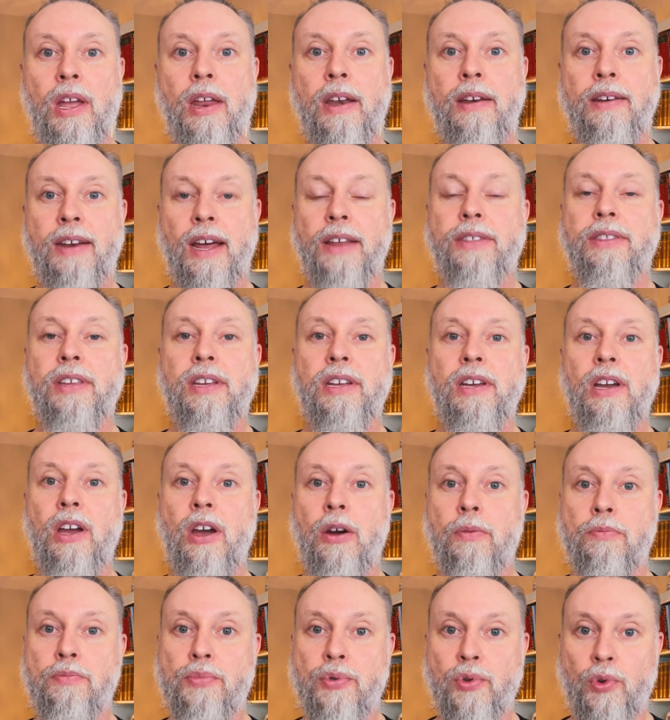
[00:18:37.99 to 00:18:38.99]
nothing
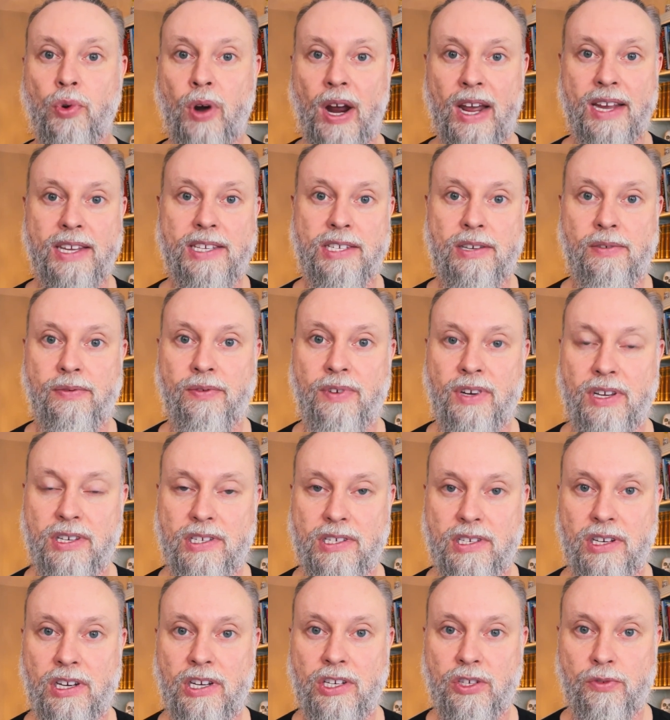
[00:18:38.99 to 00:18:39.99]

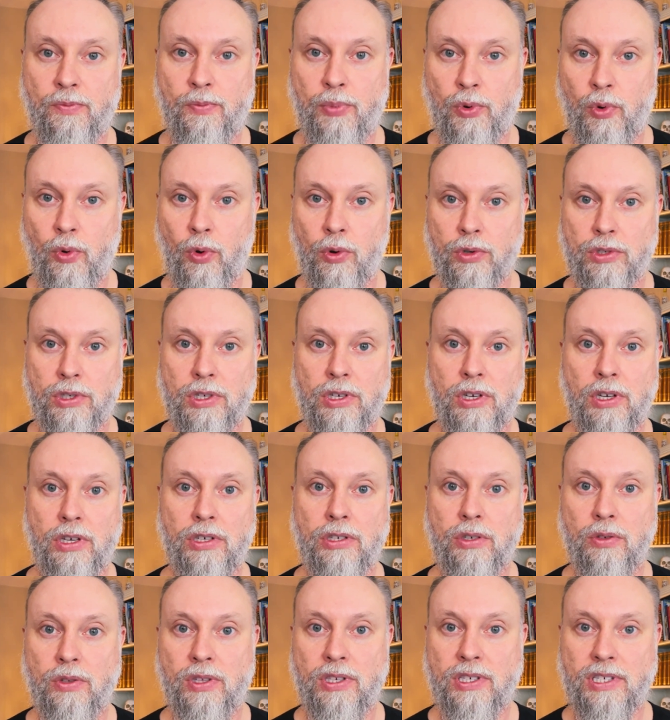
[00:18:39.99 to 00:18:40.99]
abrasiveness is brought
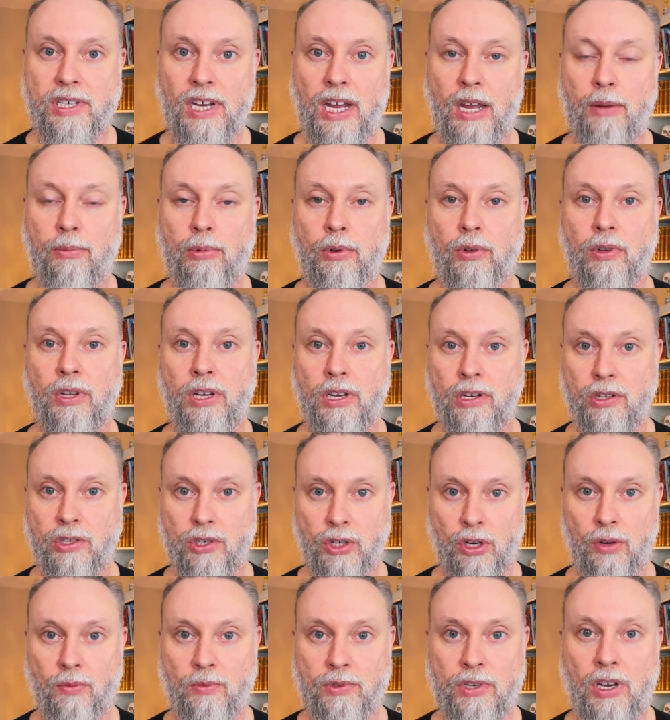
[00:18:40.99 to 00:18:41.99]
to the table in
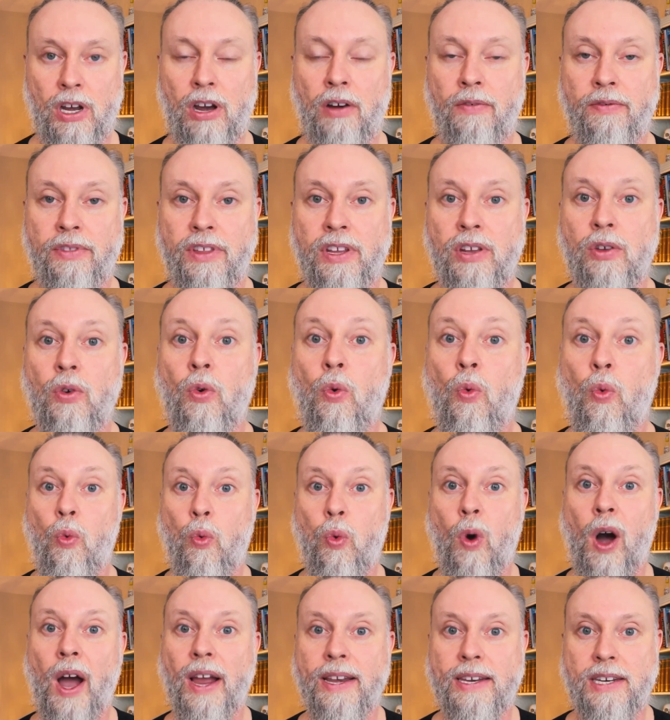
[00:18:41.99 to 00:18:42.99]
terms of the
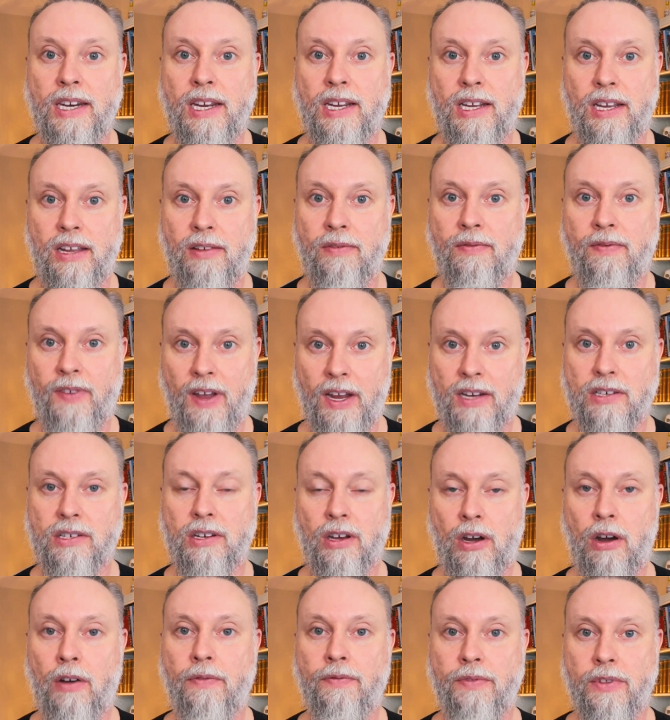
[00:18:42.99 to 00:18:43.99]
whitening effect
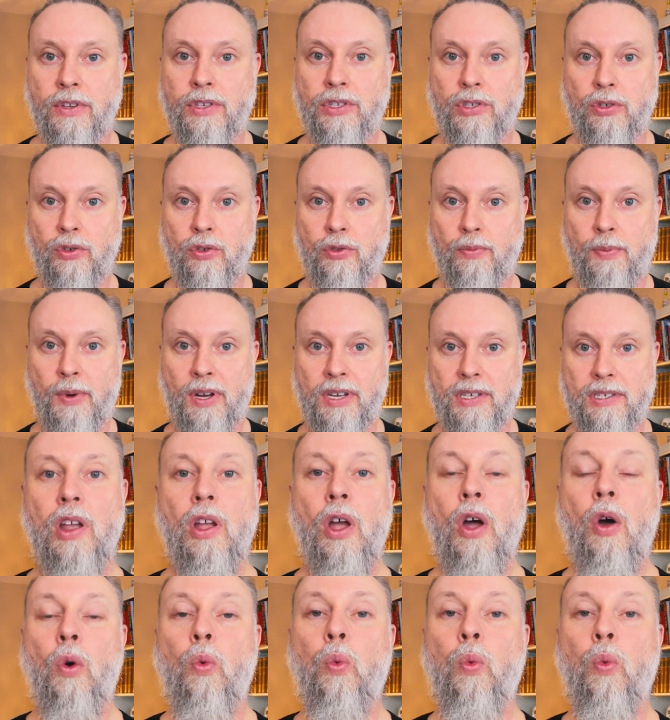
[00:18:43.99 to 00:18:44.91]
of this toothpaste.